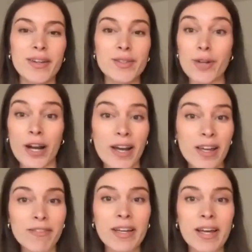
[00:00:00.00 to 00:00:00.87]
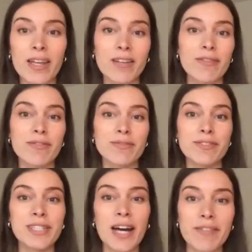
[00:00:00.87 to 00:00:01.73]
drive, and kind of
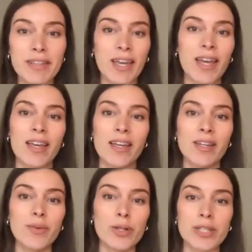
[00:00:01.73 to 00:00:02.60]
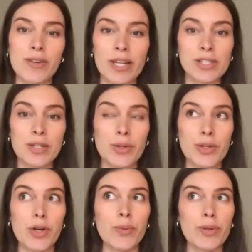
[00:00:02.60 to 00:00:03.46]
navigate in what direction you want to
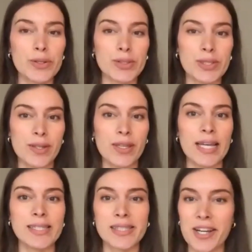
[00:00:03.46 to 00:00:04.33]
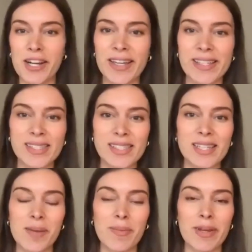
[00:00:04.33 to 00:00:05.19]
go. Because yes, there is
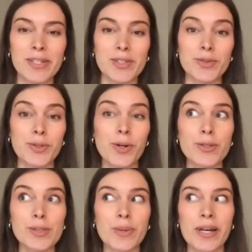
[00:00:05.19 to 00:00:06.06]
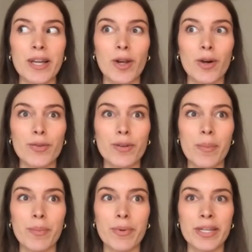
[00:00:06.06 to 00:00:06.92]
design manager roles, but a lot of
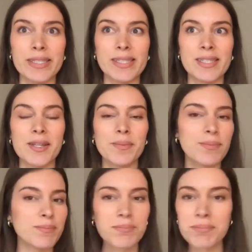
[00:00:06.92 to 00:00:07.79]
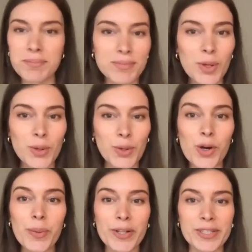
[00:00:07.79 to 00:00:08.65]
companies don't know
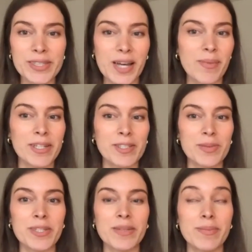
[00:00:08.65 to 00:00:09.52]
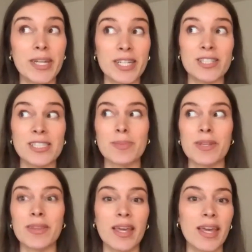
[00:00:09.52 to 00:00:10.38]
about design managers,
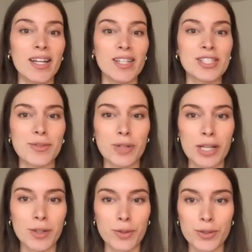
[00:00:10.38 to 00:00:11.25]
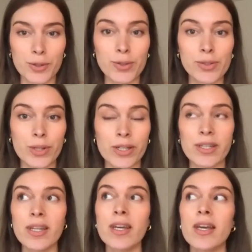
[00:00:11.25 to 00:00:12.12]
but they actually really could use
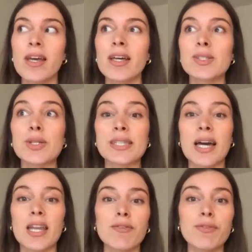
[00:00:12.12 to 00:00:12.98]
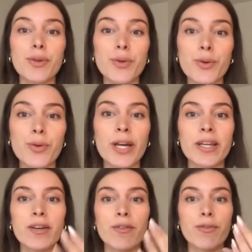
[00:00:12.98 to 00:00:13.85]
one. Yeah. So it's kind of you
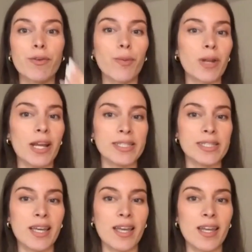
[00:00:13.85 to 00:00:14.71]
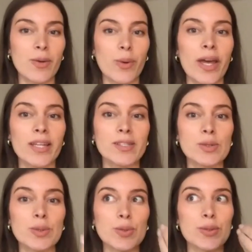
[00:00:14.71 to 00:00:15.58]
like formulating it in a way
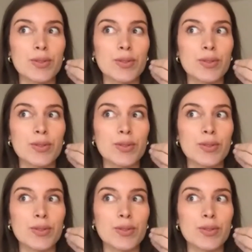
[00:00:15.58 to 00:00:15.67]
to